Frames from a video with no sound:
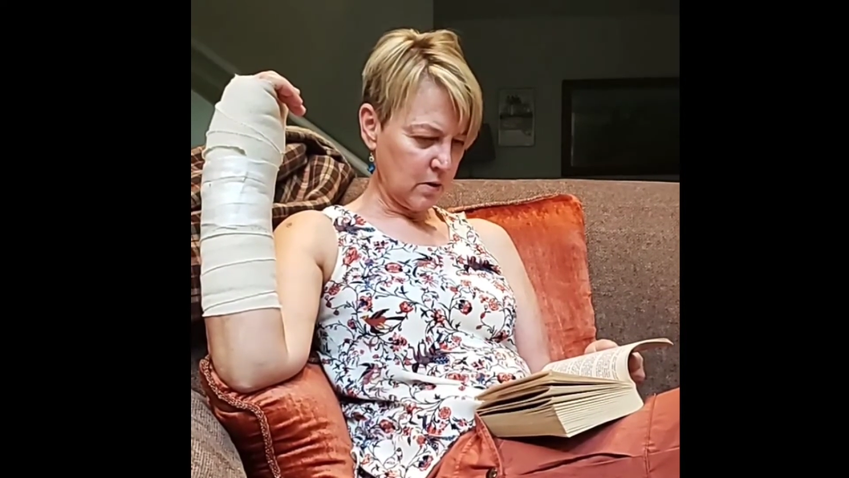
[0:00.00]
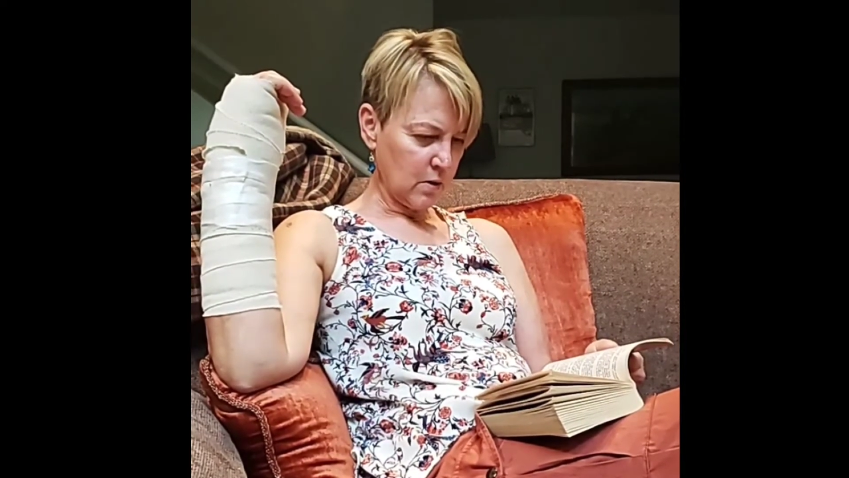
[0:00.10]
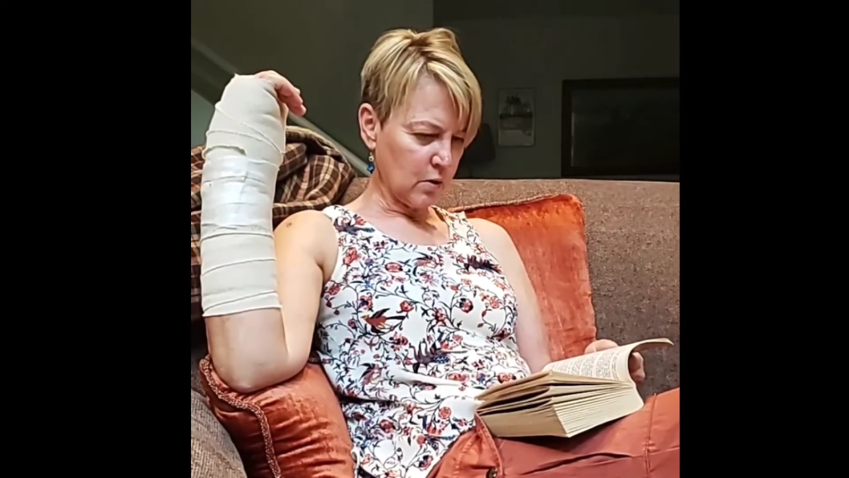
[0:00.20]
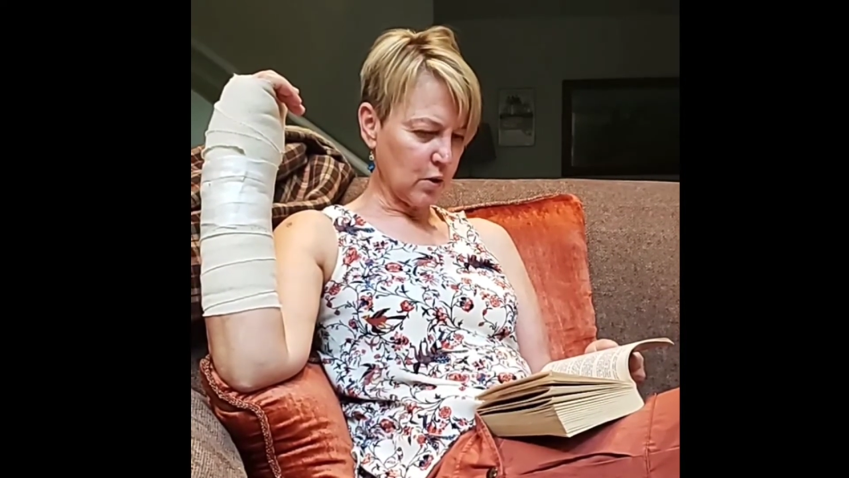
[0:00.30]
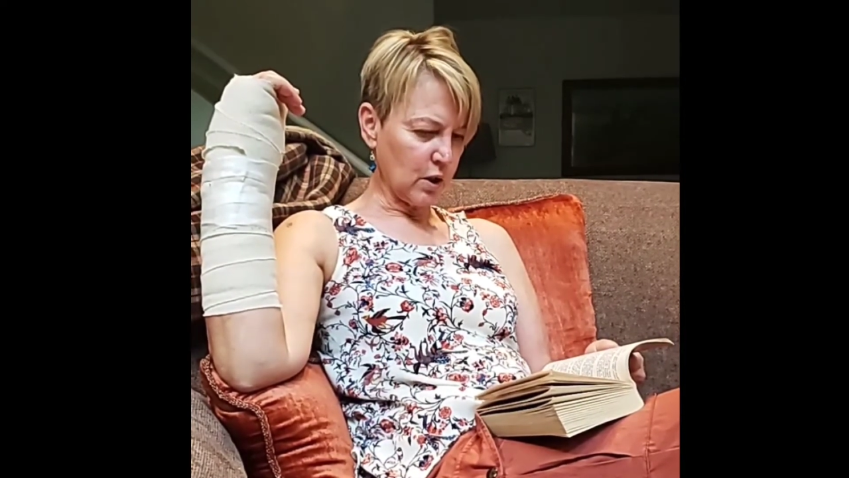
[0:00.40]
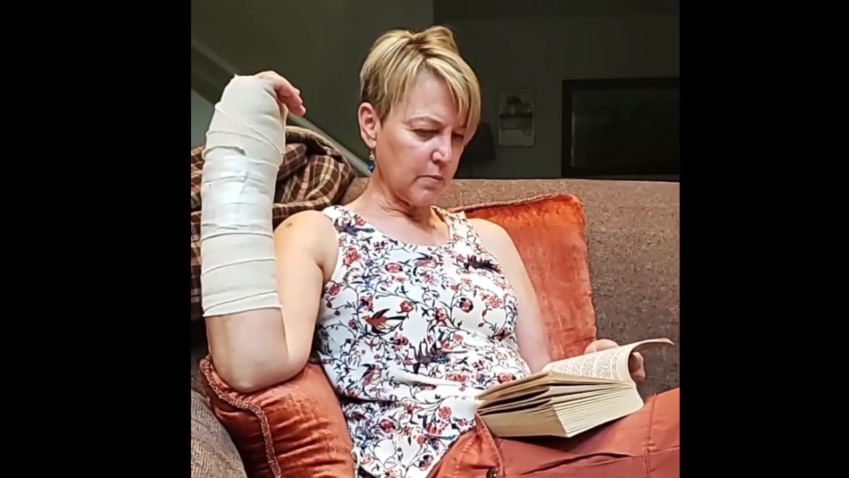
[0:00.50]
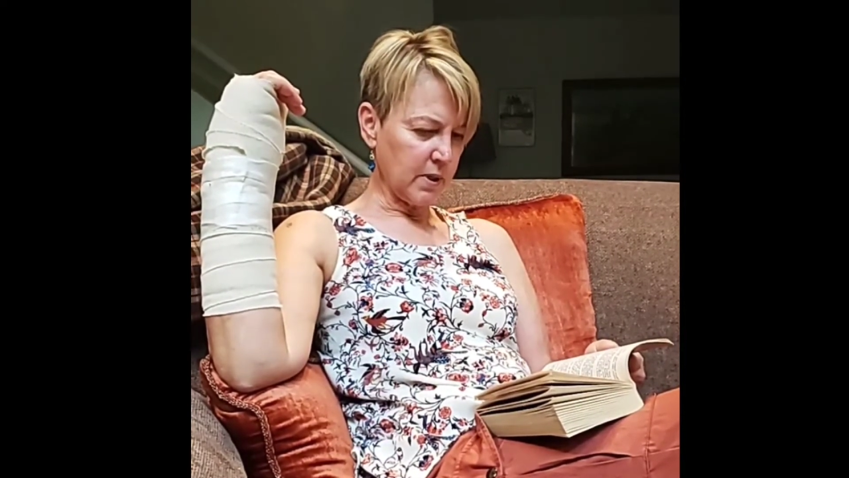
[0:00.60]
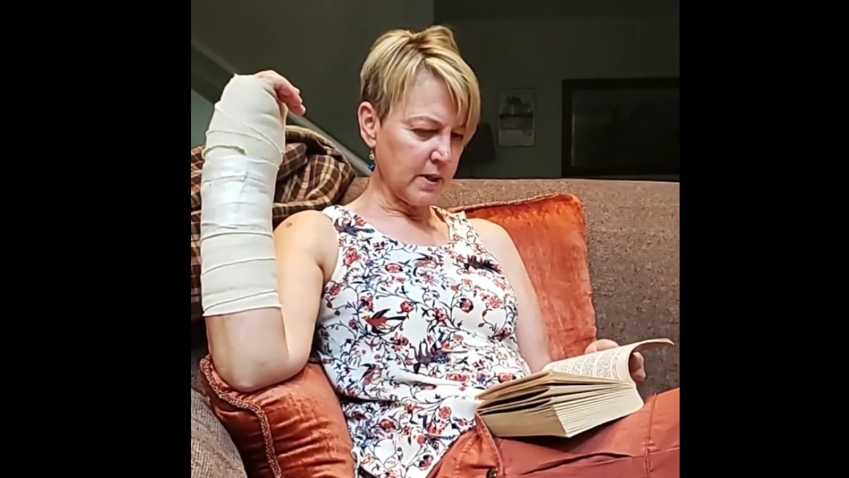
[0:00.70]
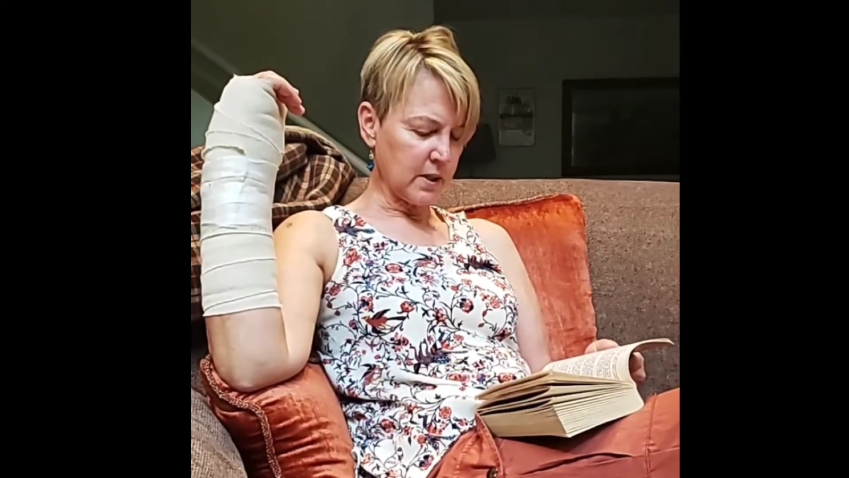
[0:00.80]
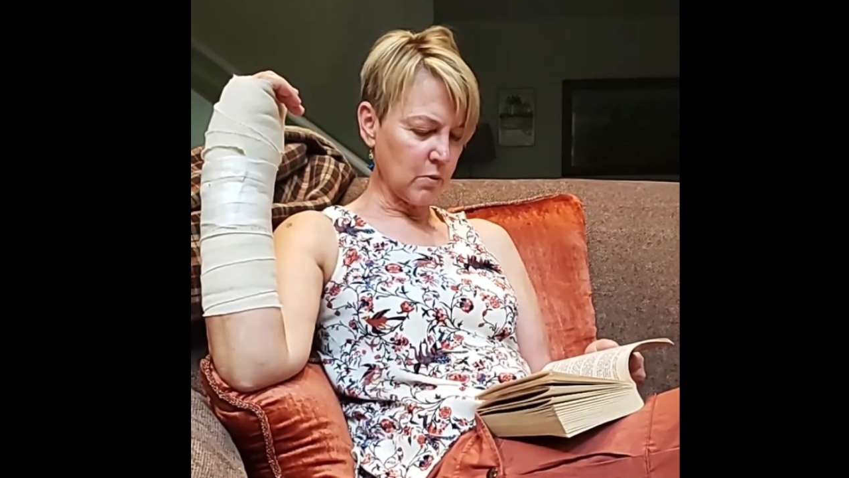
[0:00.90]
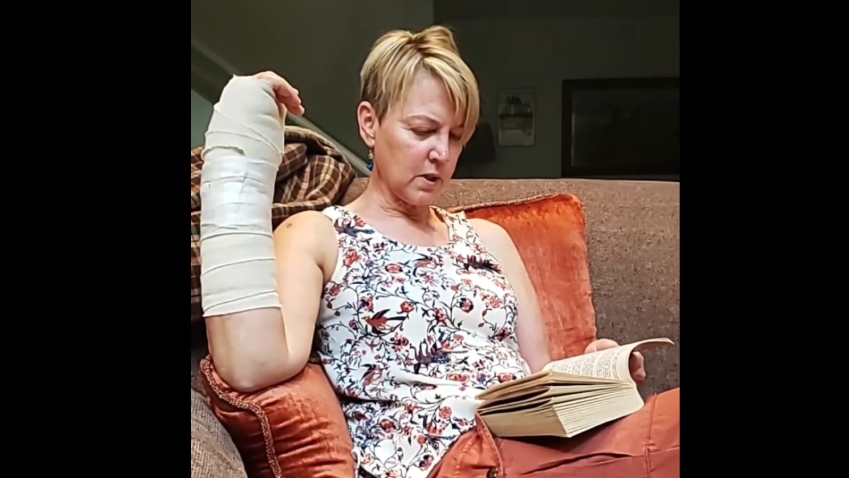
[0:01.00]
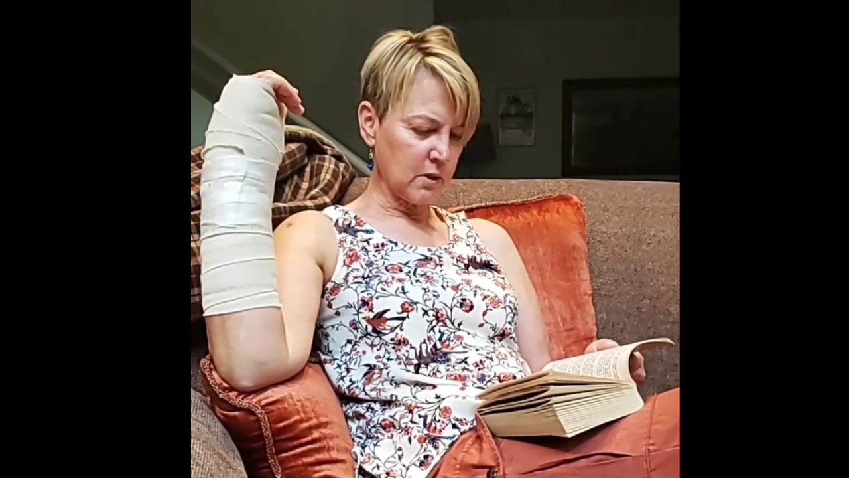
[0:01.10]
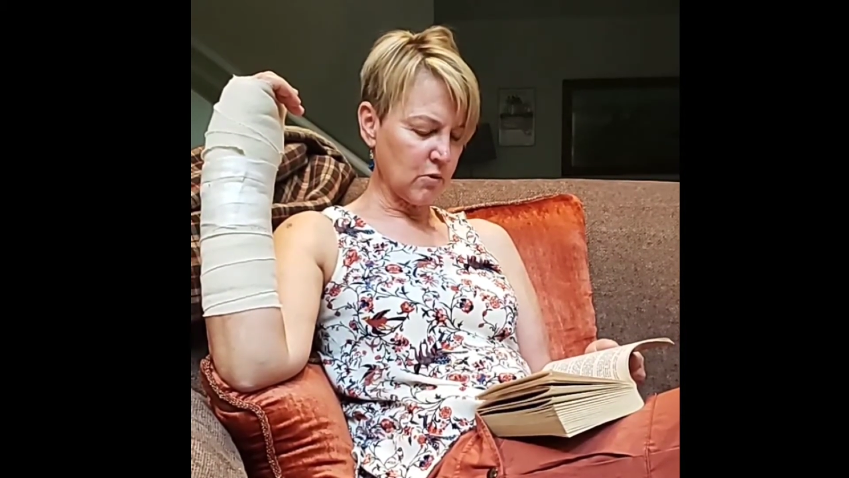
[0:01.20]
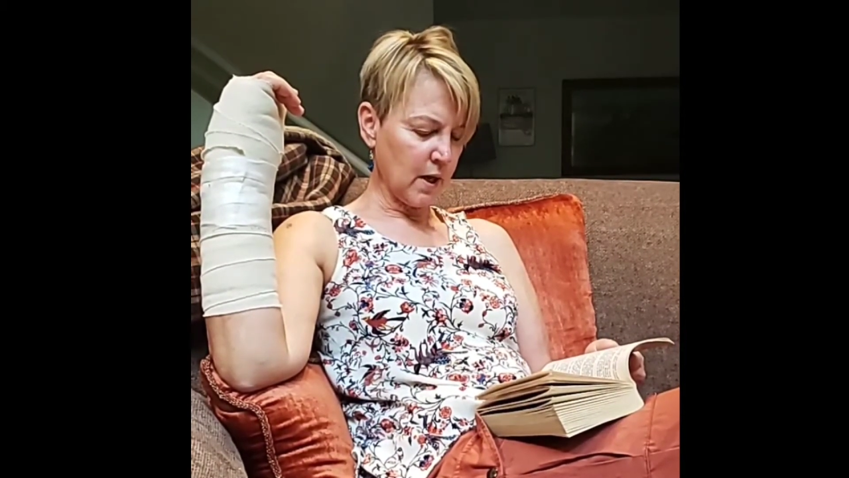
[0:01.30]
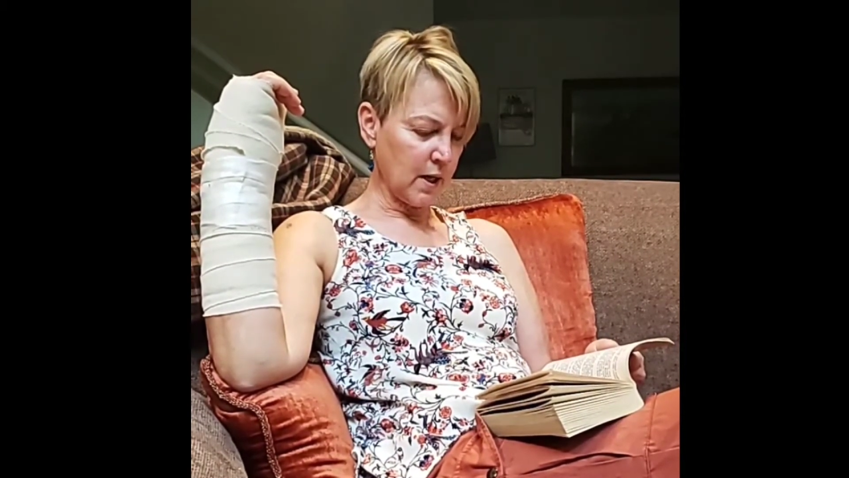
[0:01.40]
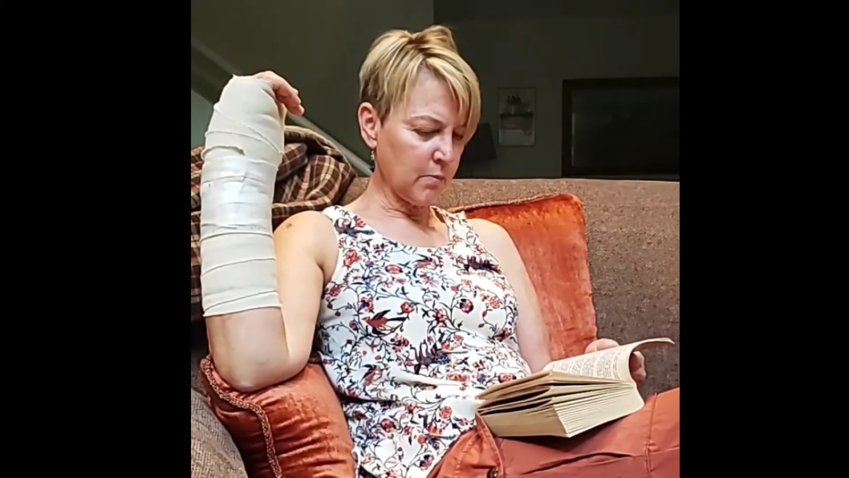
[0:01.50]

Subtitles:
Goody placed a restraining